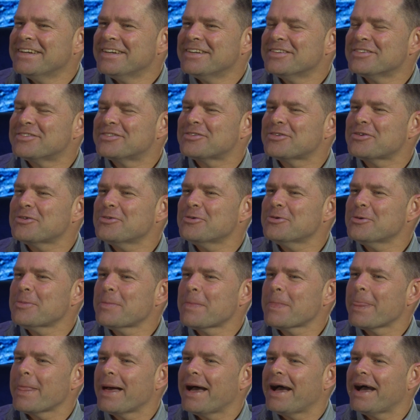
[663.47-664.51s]
So
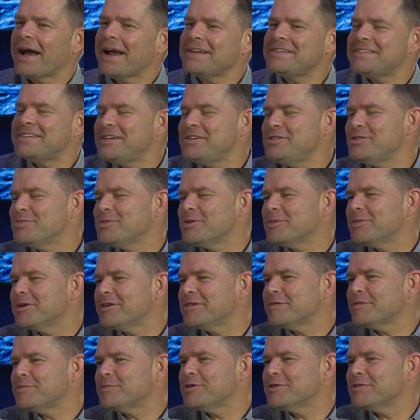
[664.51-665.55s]
I tend to be a bit
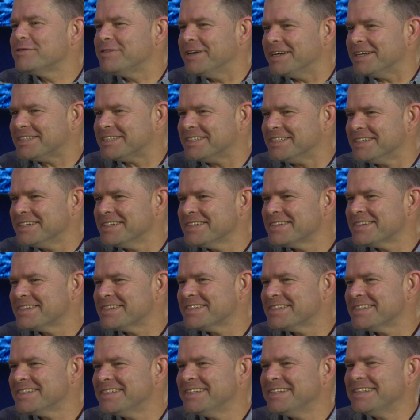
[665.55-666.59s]
of a
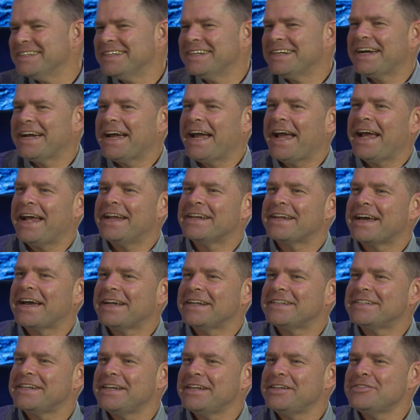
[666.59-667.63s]
perfectionist, and
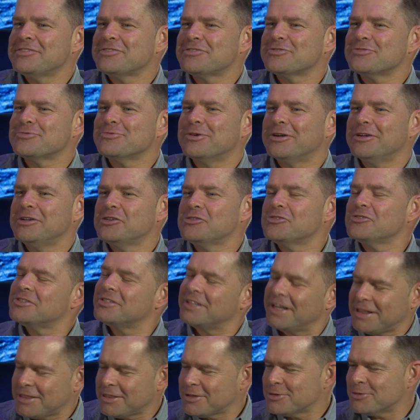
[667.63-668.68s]
I tend to want to
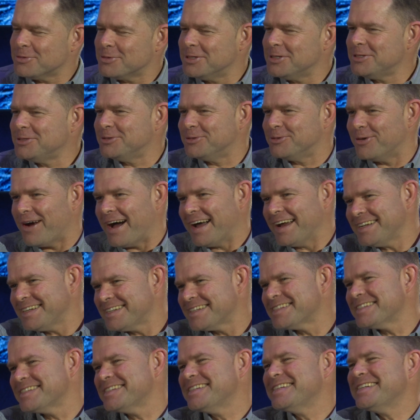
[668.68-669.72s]
set the world
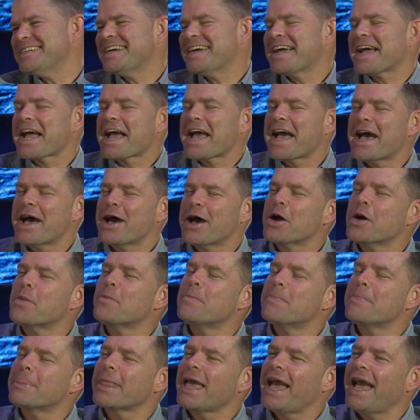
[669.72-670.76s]
right.
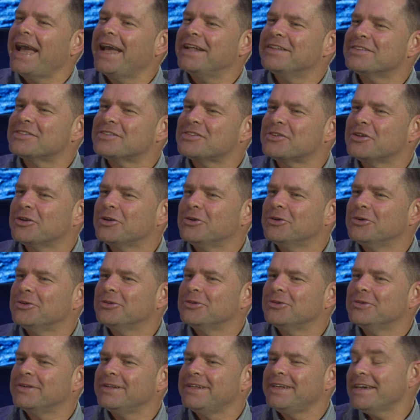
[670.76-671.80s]
And
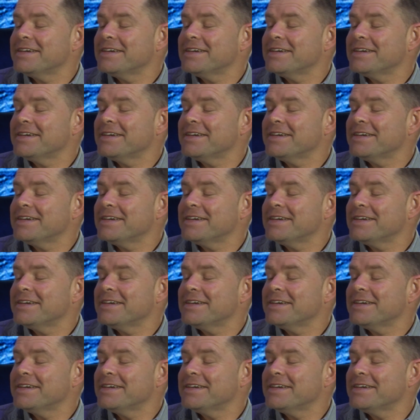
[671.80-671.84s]
so